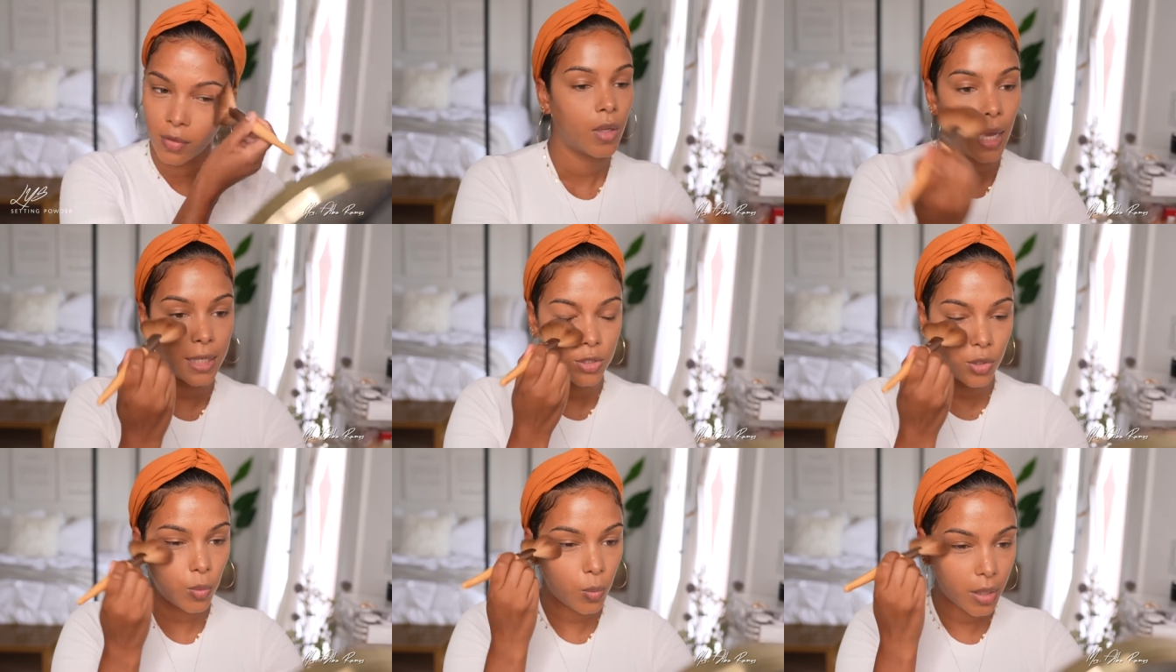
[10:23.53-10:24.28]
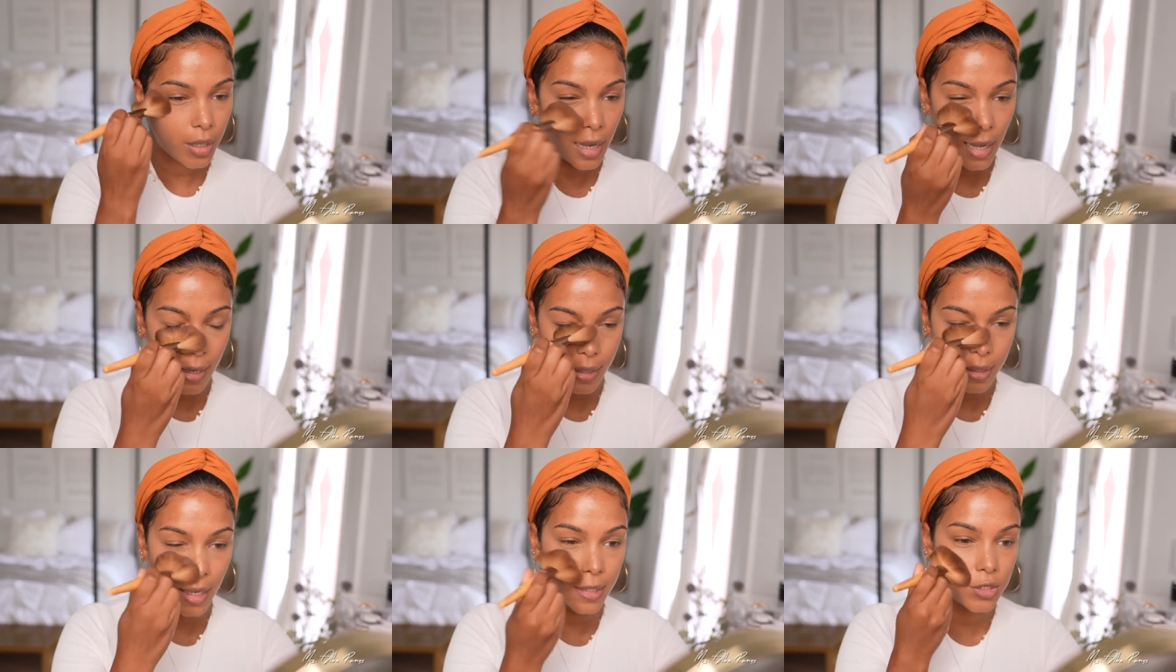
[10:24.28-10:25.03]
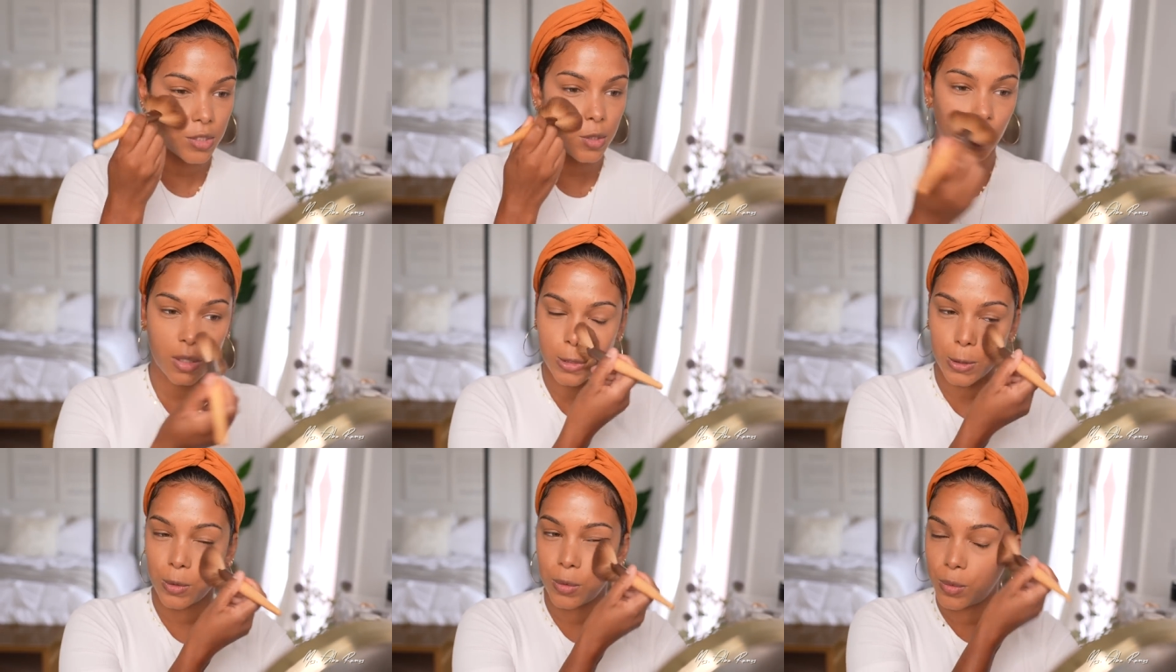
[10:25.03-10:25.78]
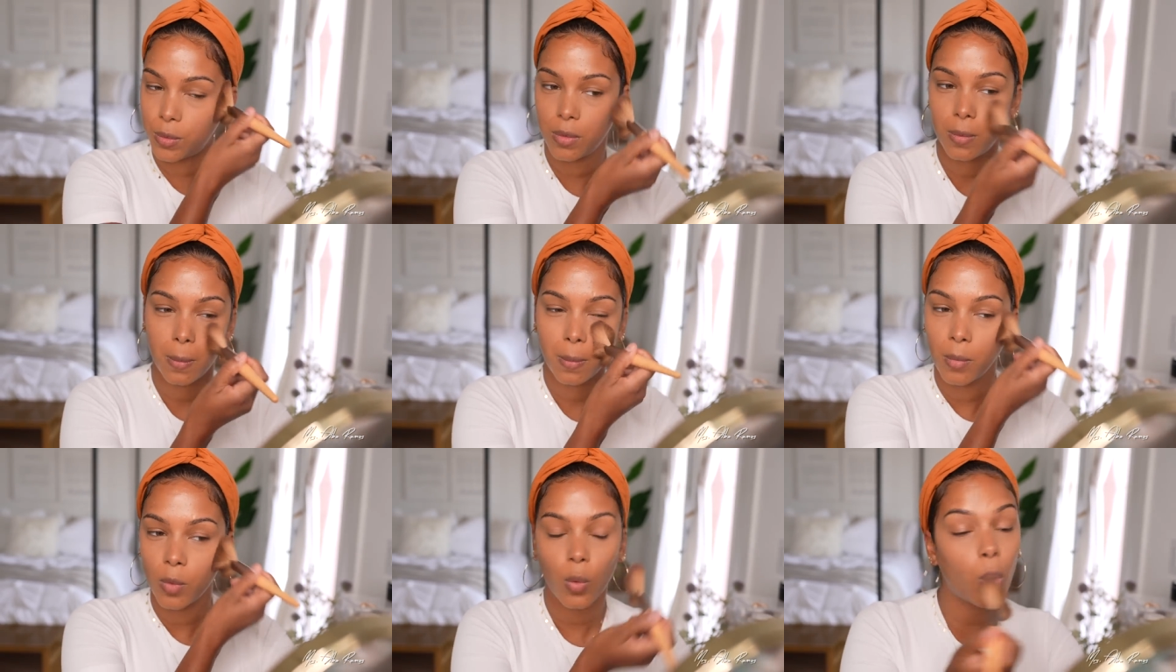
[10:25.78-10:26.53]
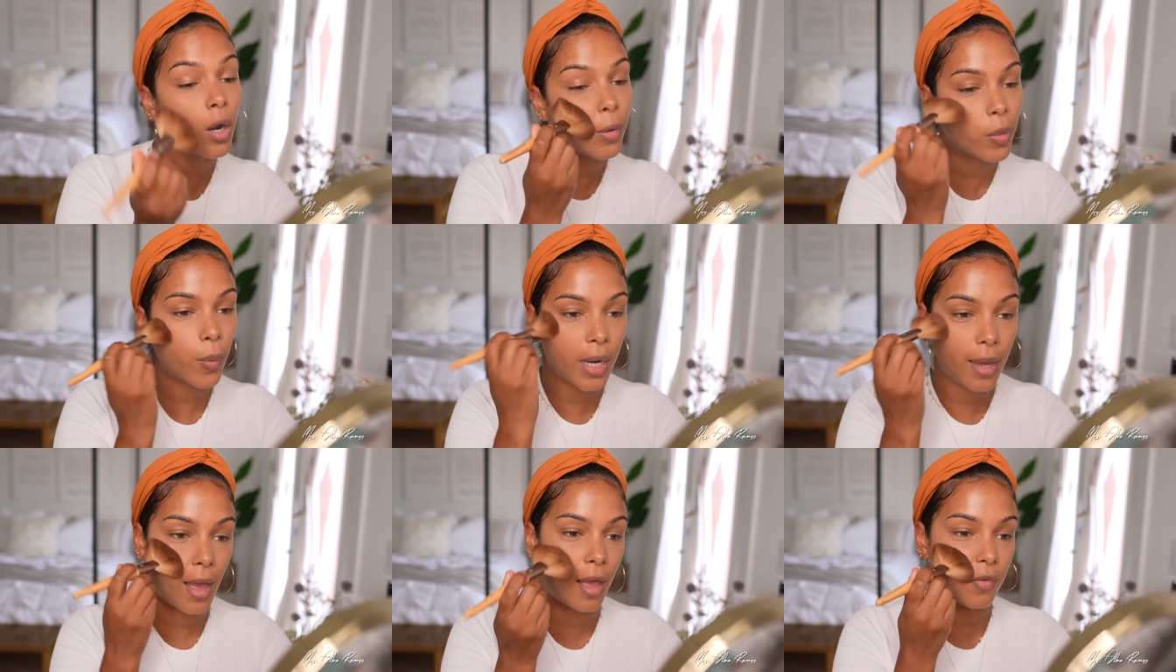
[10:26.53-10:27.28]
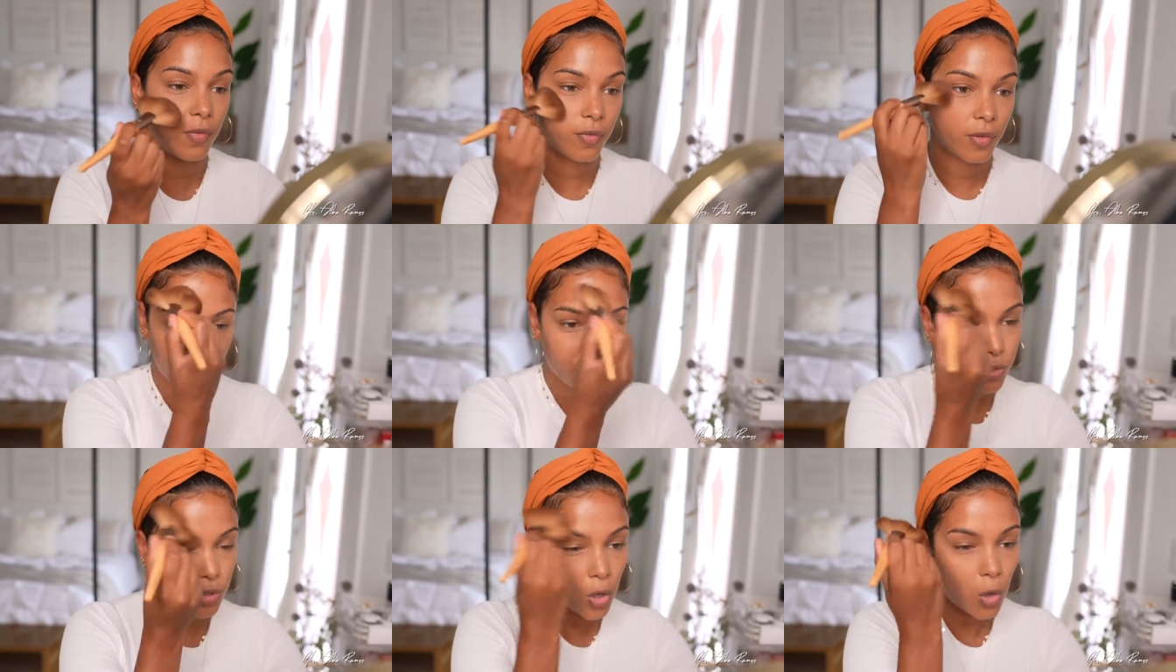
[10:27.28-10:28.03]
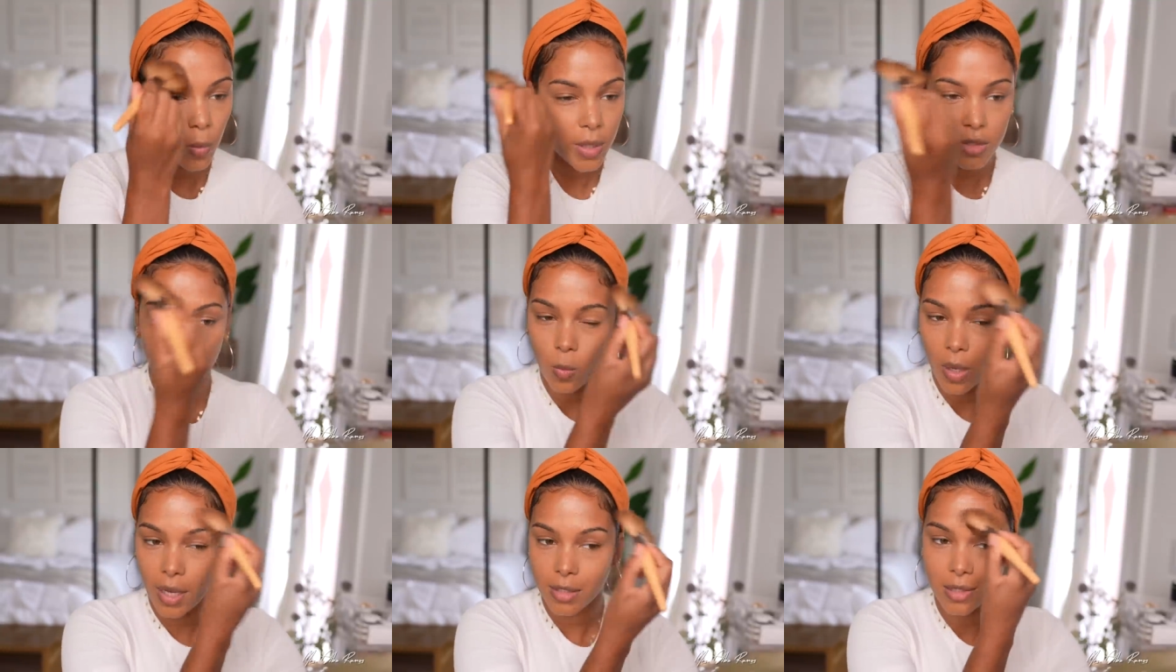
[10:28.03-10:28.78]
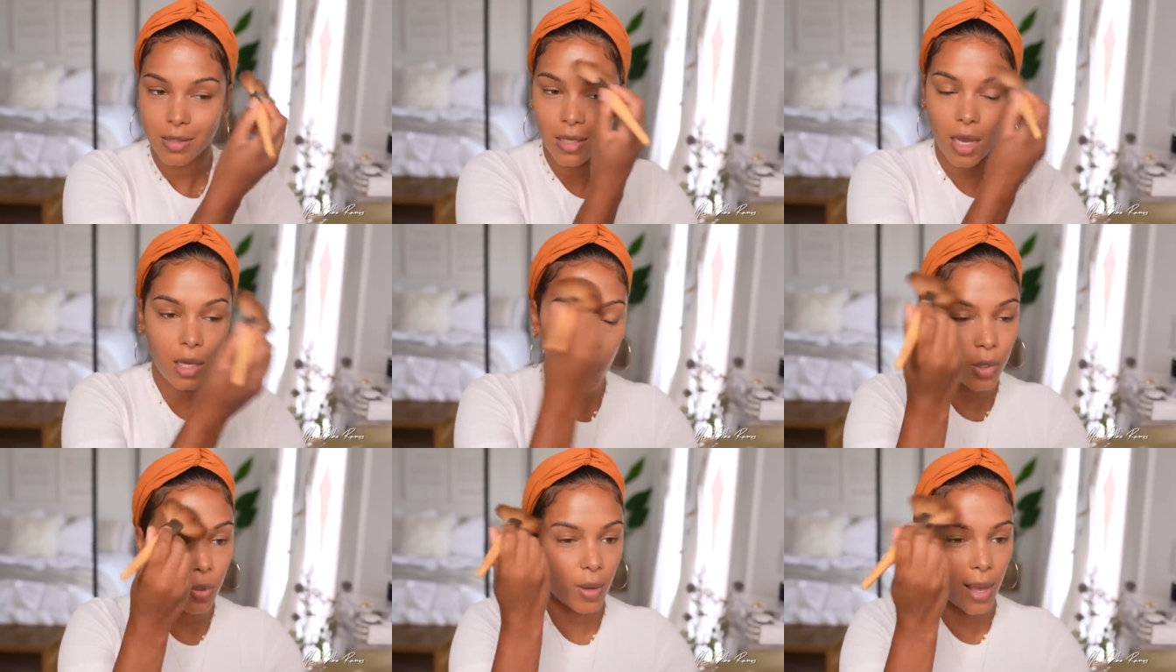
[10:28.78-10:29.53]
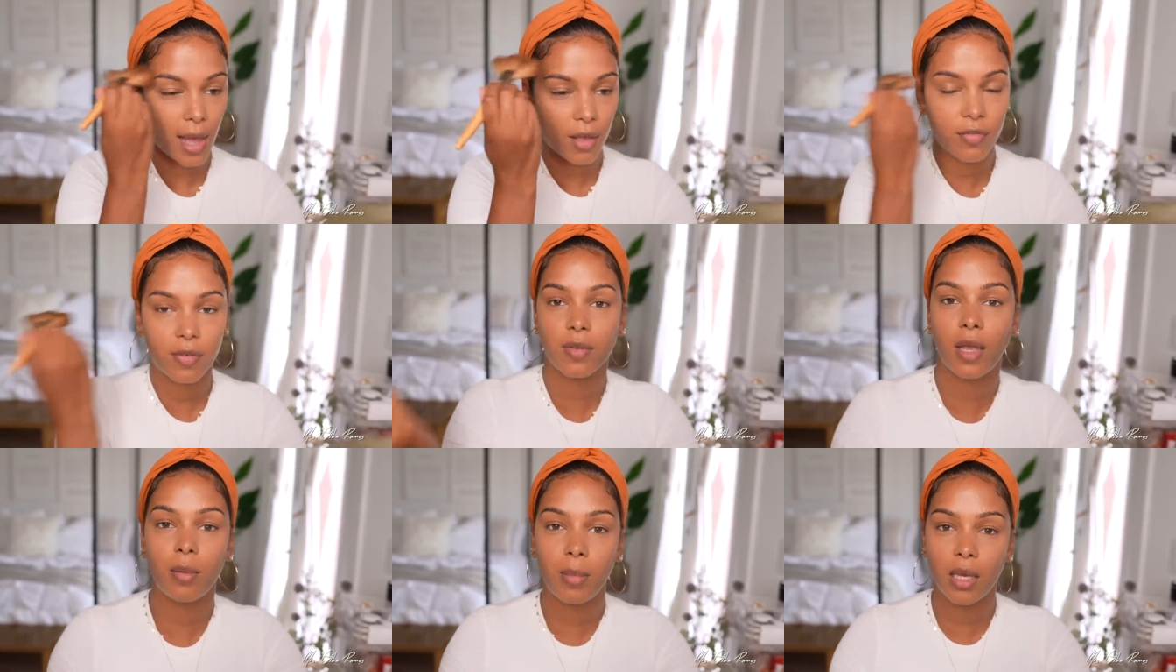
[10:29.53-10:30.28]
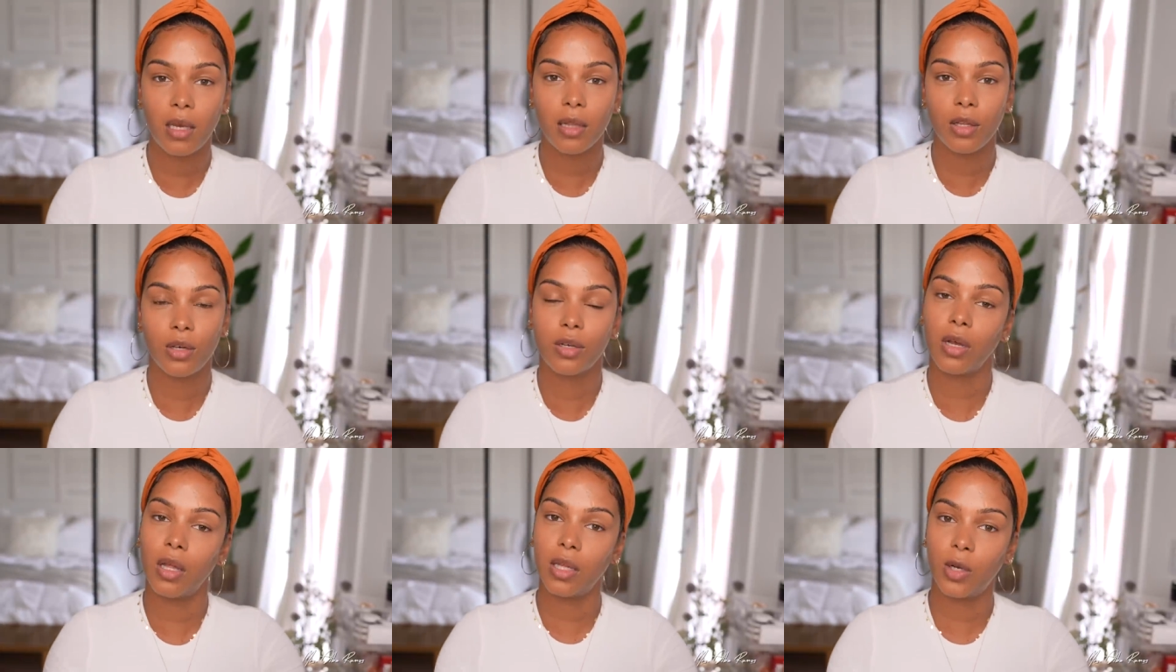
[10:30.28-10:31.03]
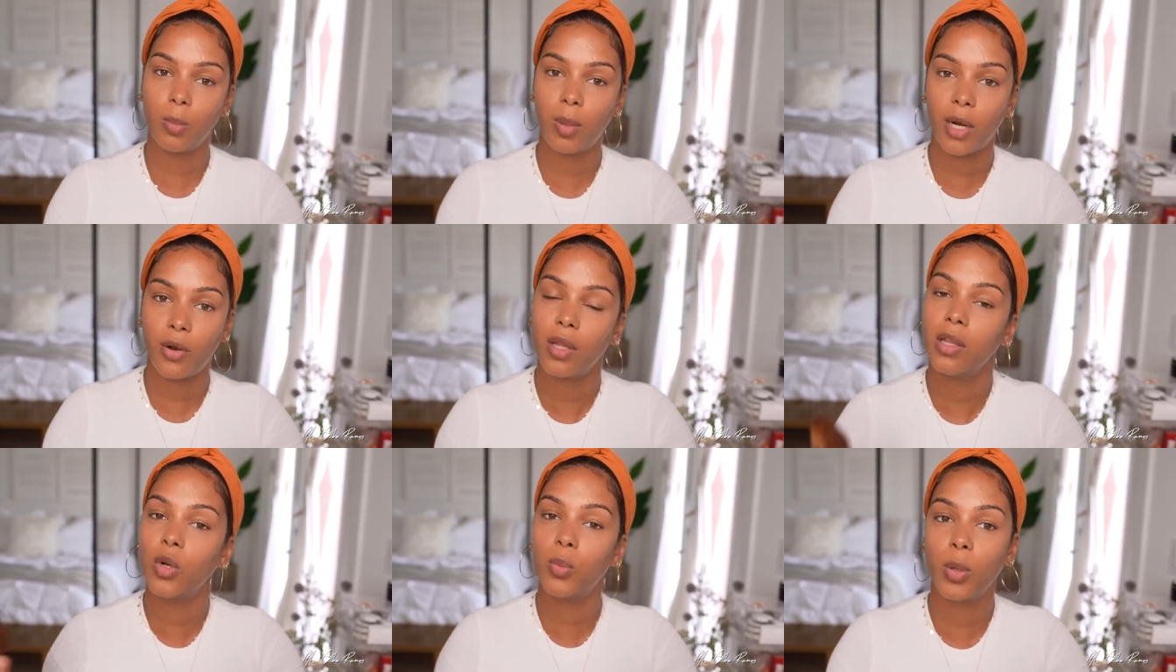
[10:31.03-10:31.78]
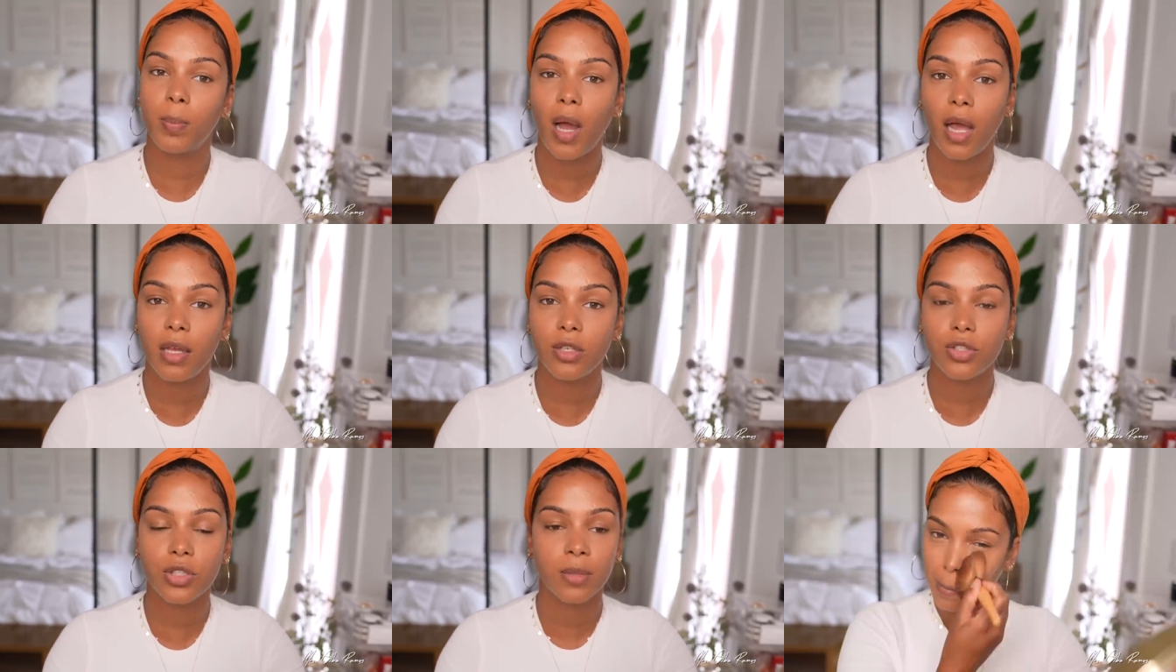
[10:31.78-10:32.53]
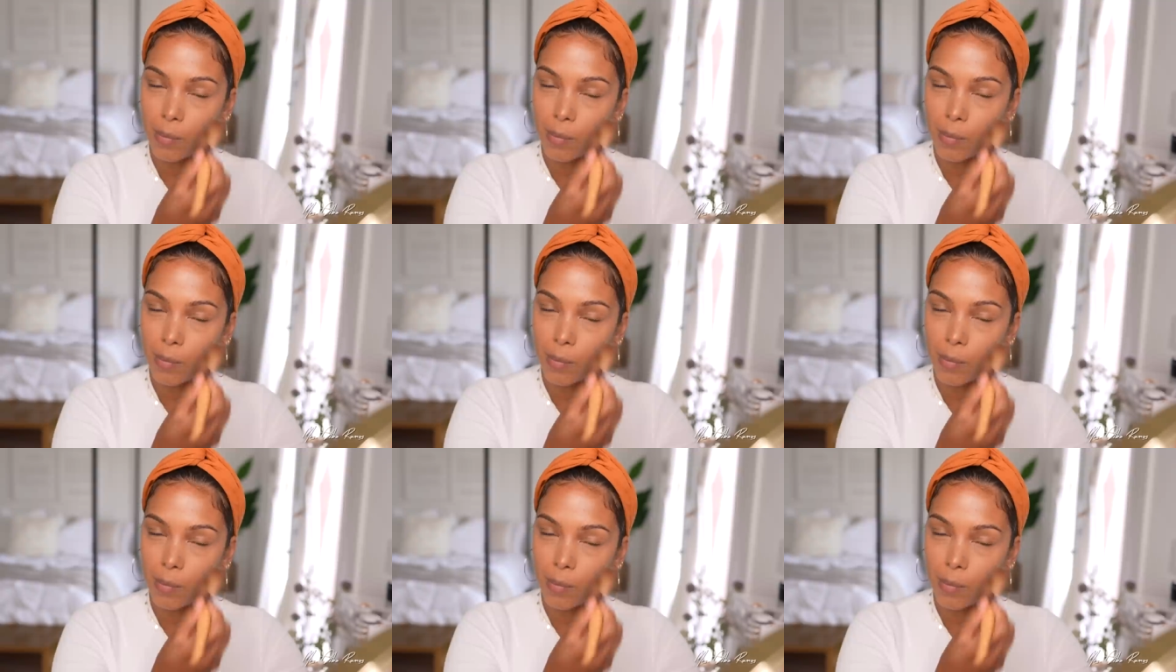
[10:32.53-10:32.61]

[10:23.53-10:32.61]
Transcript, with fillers: I don't want to hide, I just want to work with what I have. And there's always a way to take what you have and make it look a little better, a little more polished.